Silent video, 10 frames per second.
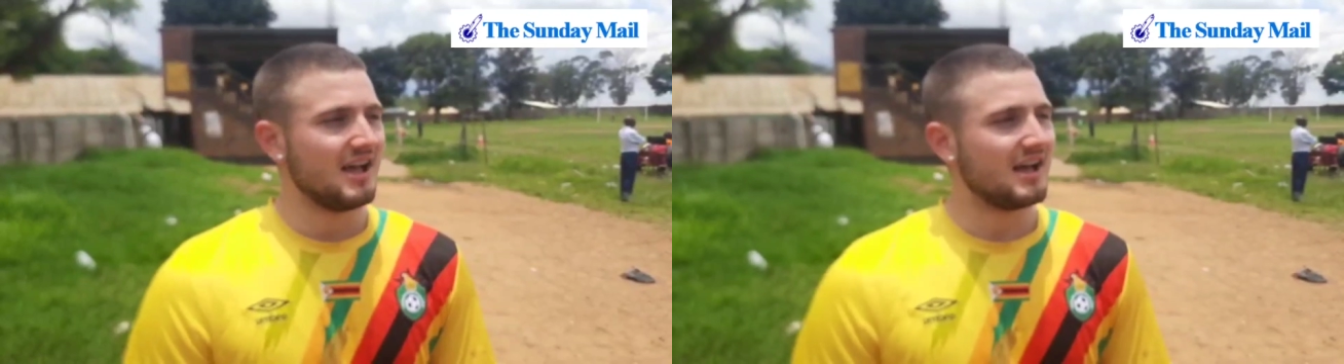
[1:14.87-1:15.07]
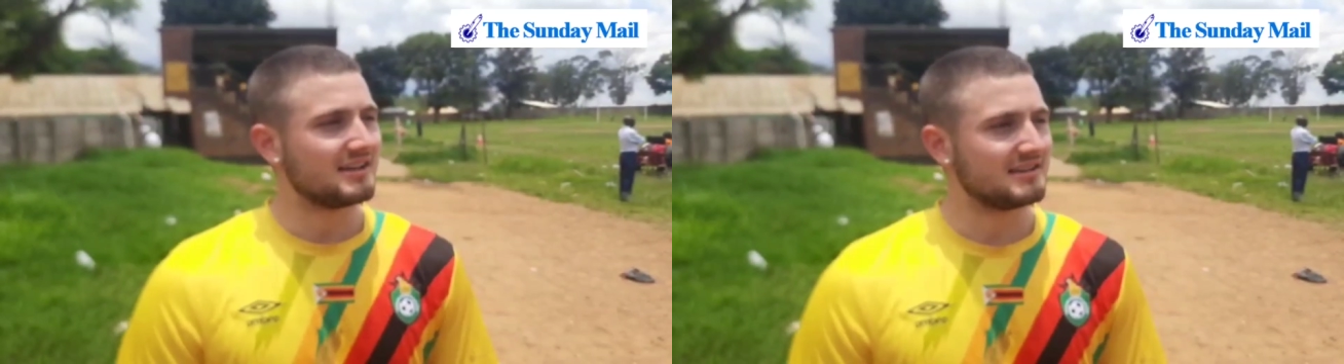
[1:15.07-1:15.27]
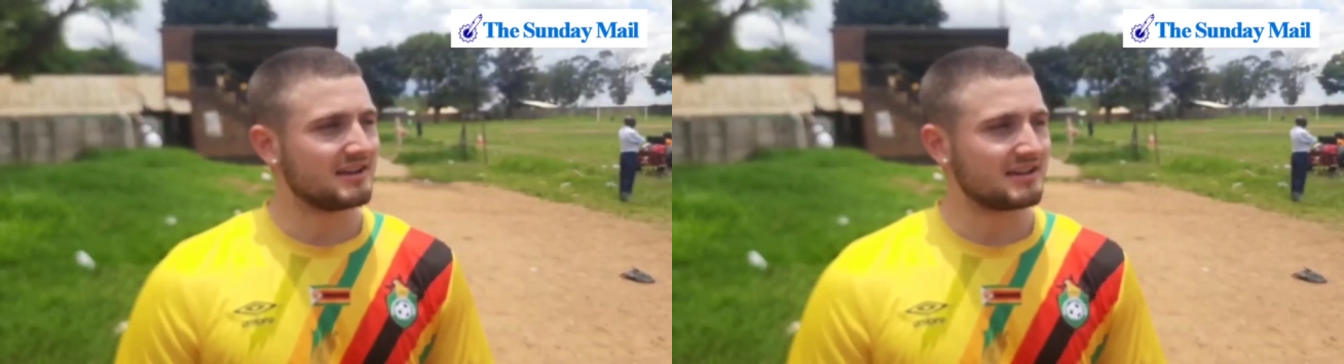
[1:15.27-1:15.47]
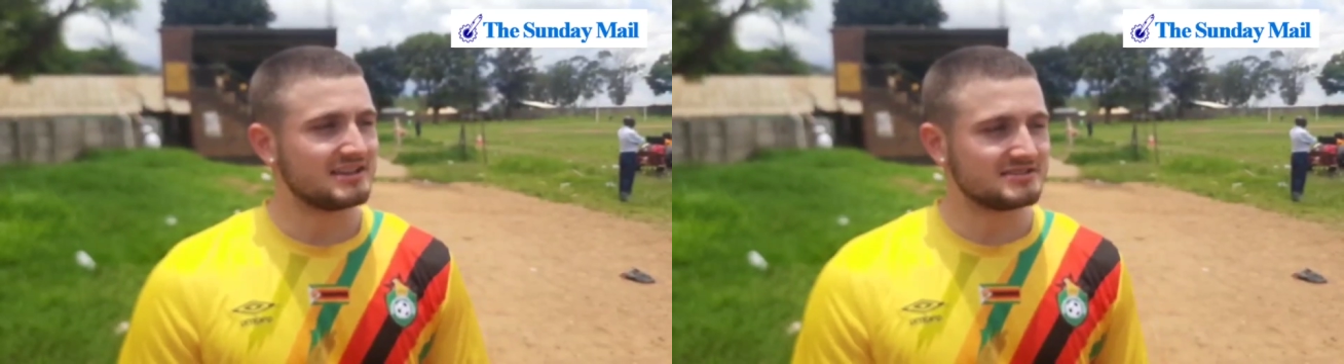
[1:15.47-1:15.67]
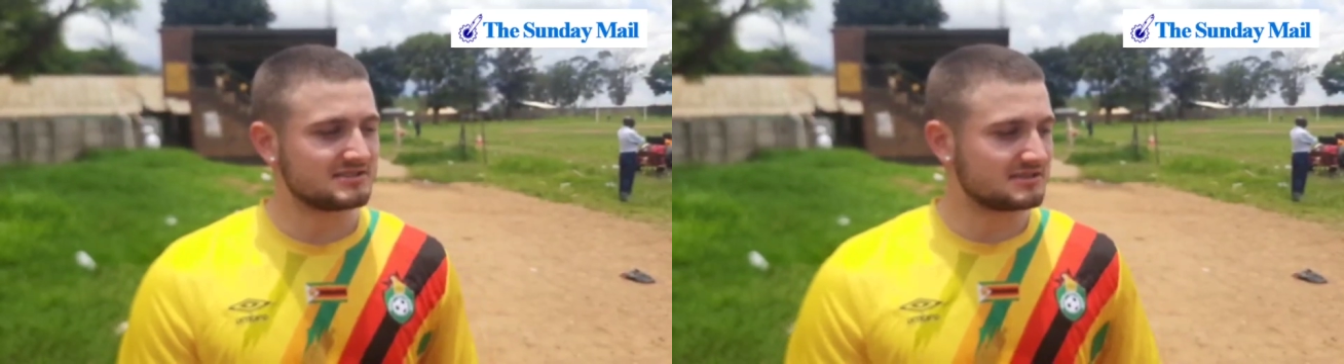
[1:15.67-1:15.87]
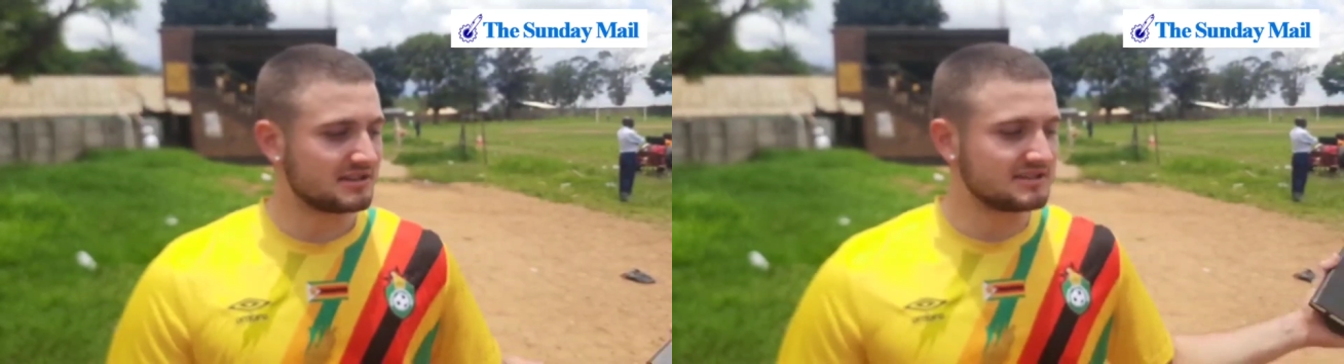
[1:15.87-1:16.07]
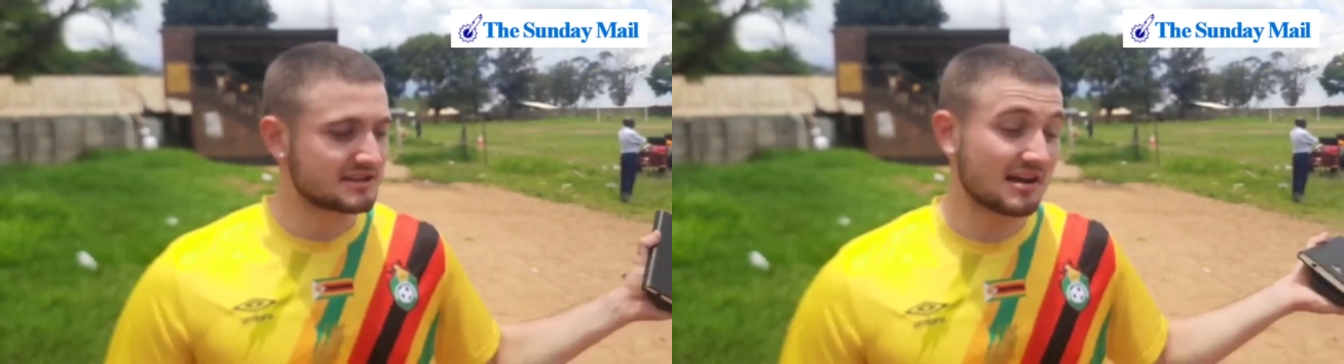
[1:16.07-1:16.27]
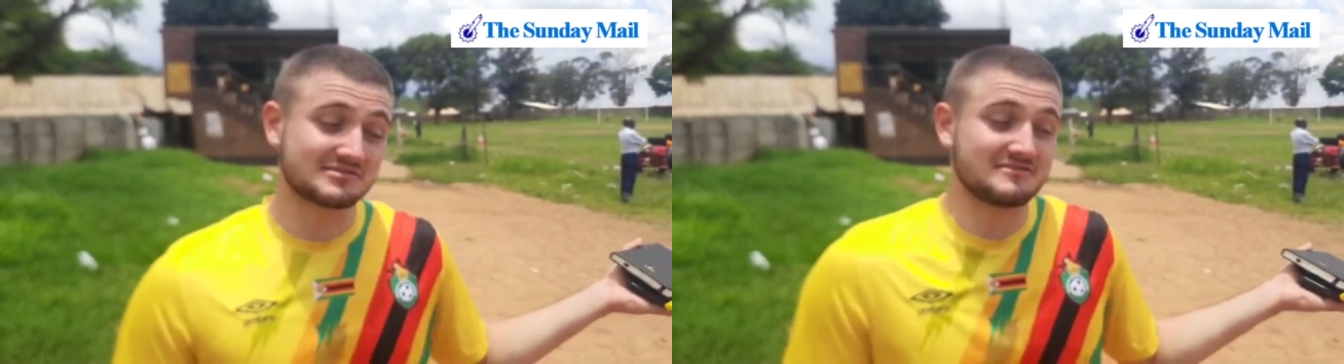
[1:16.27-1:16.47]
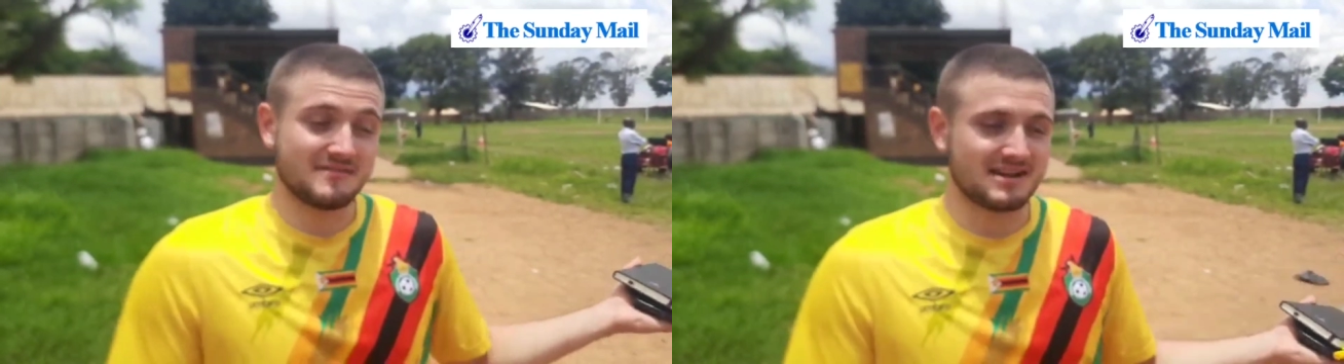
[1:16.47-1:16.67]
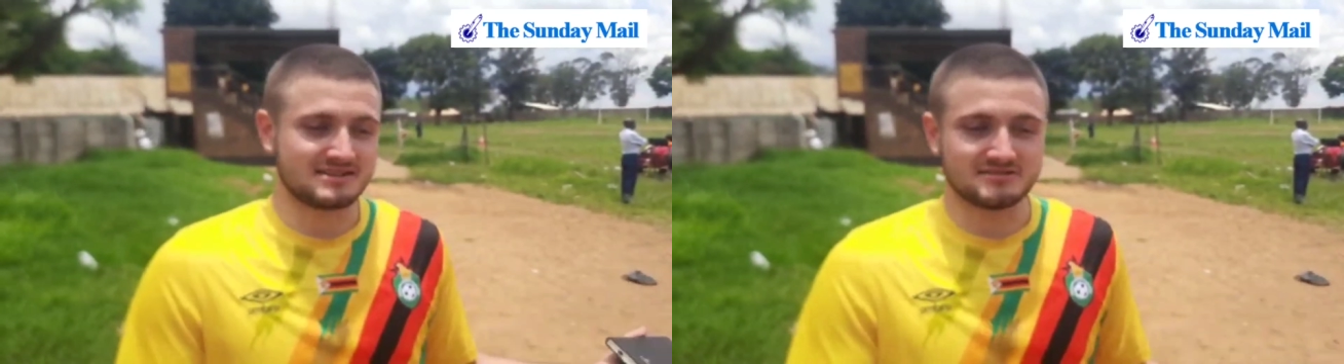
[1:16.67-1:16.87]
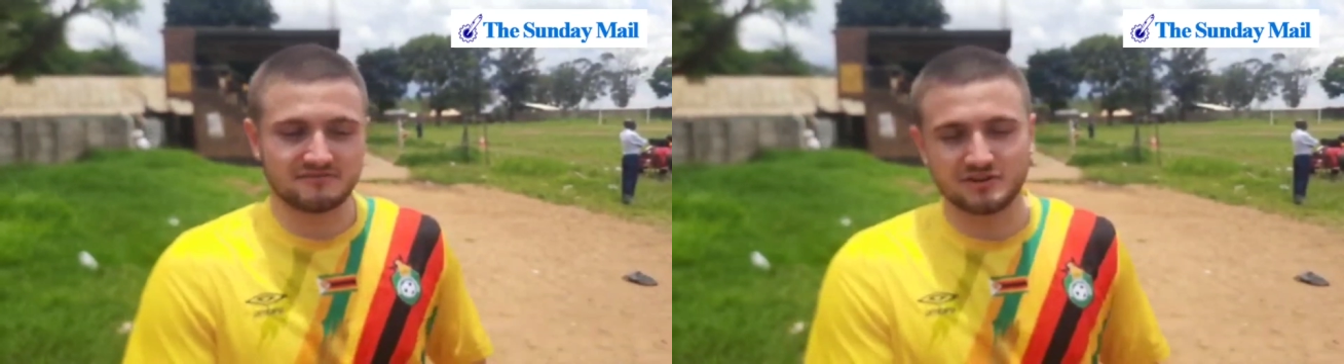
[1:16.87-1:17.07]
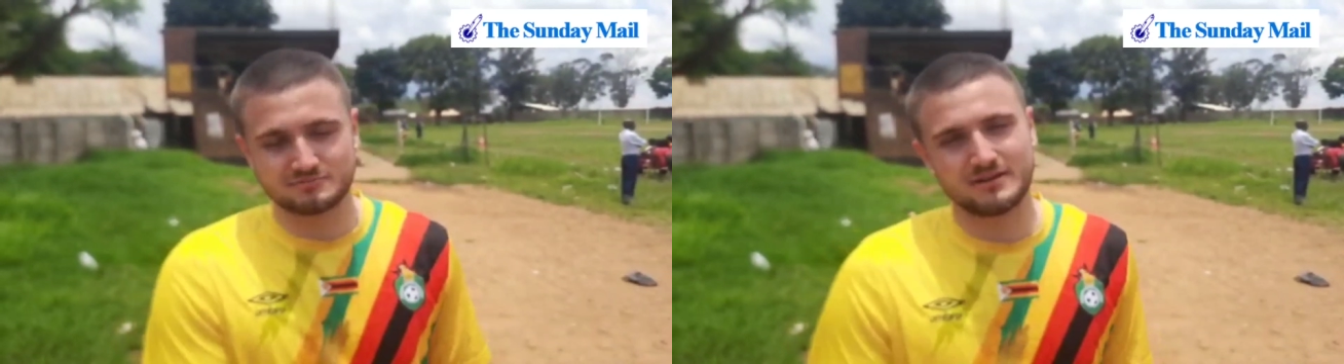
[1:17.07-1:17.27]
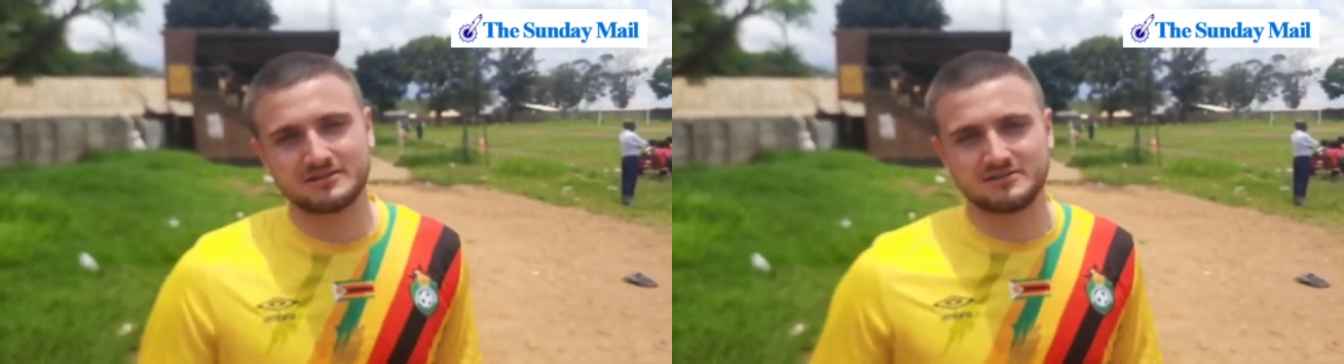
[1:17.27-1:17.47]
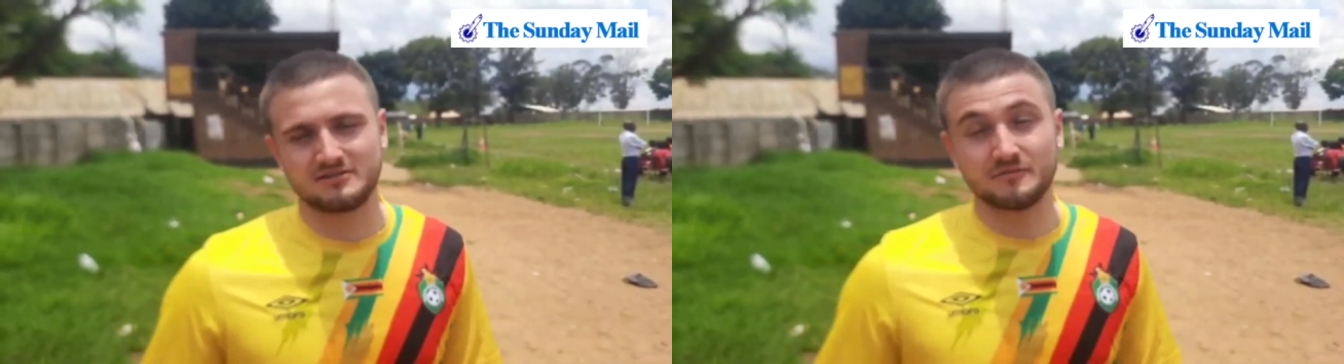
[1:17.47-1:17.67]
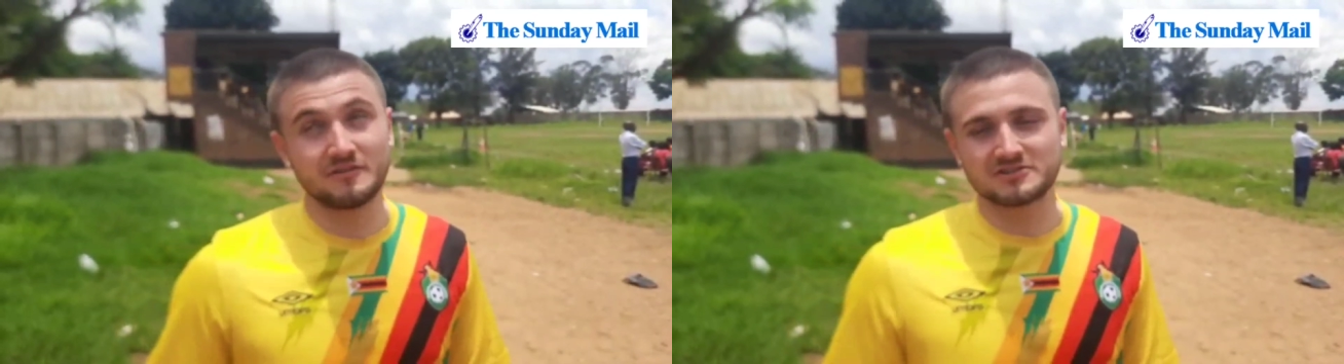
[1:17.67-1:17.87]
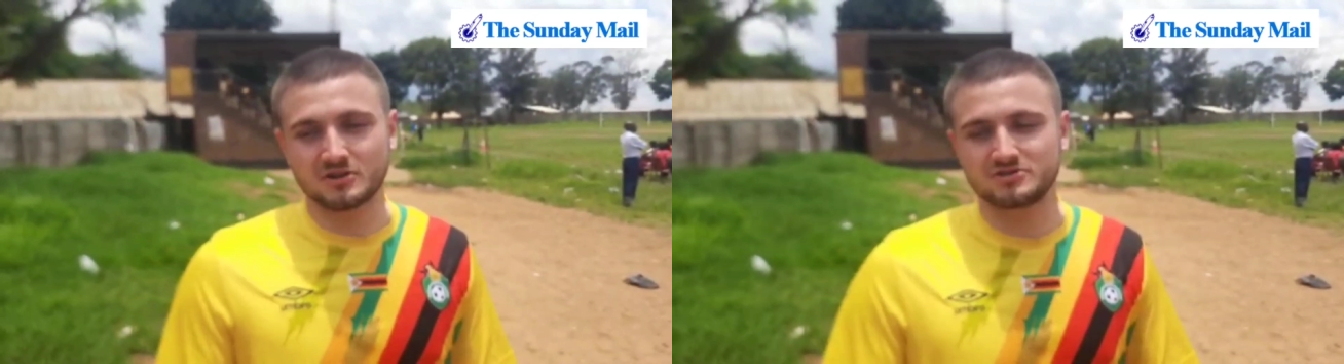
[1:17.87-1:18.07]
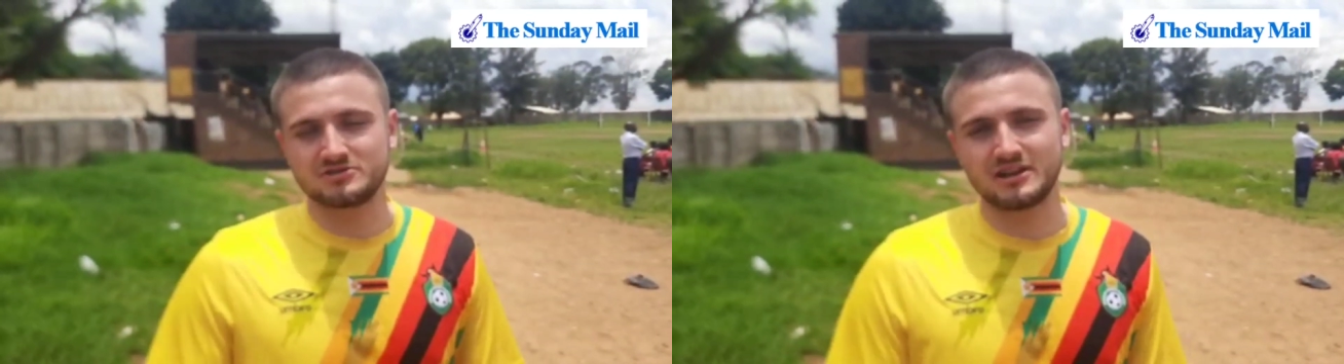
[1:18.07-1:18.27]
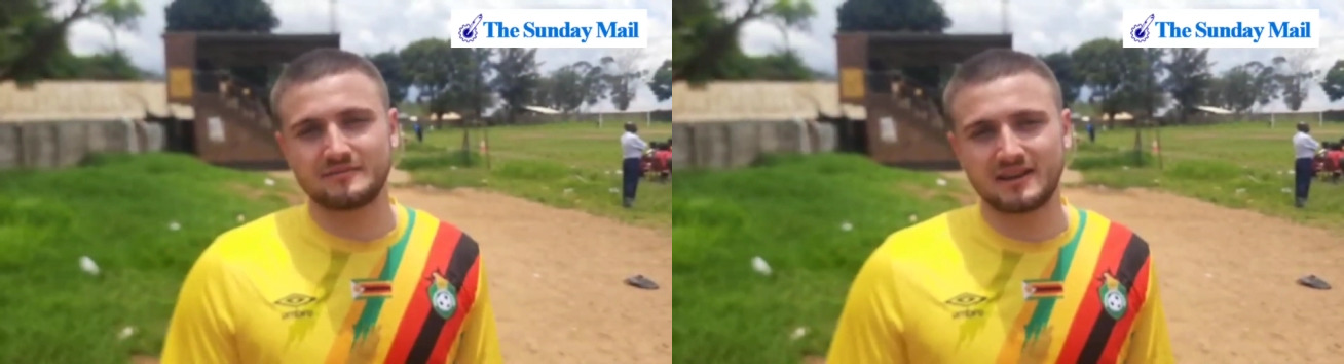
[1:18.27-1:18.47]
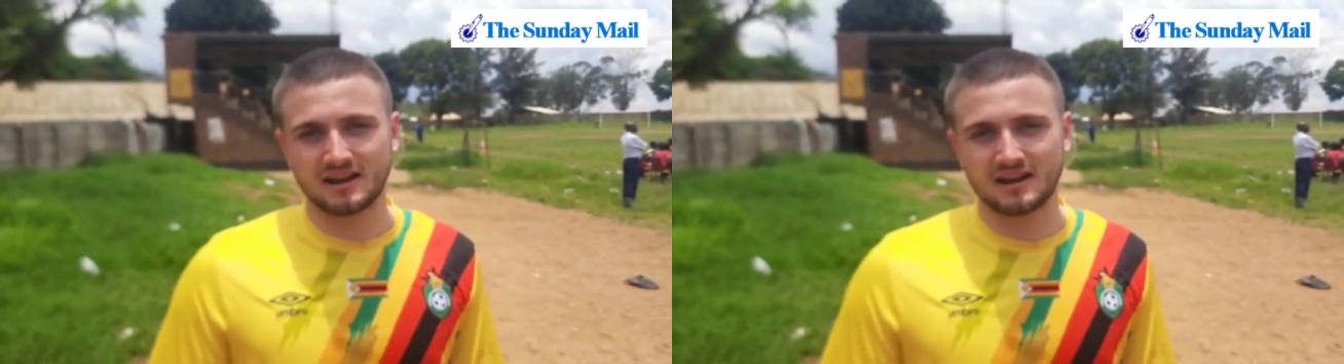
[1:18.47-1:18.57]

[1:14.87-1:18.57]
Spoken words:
And he scouted me. Actually, he's the first coach to tell me,